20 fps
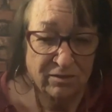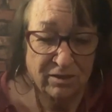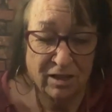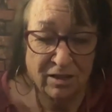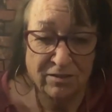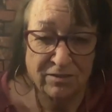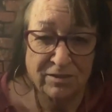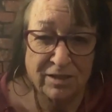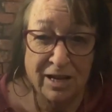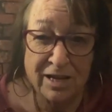a
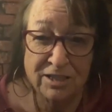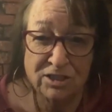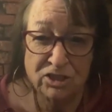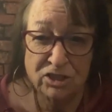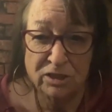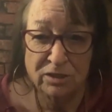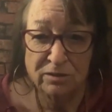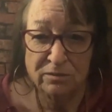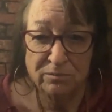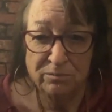
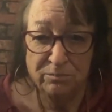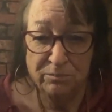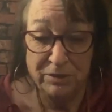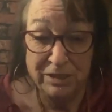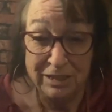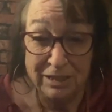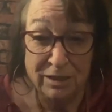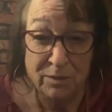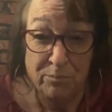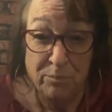sanction
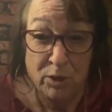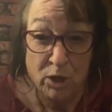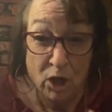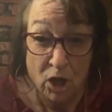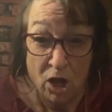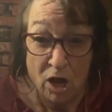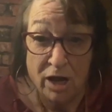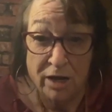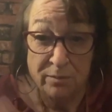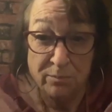being
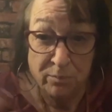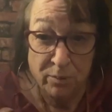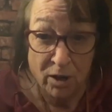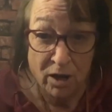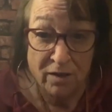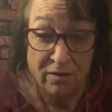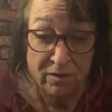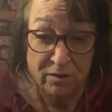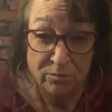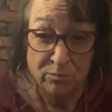applied
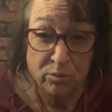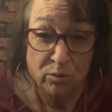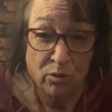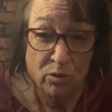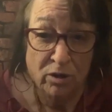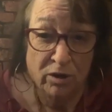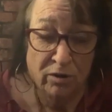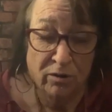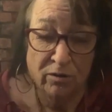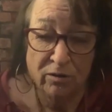by the
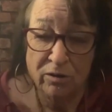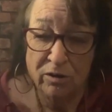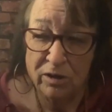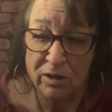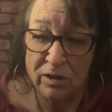employer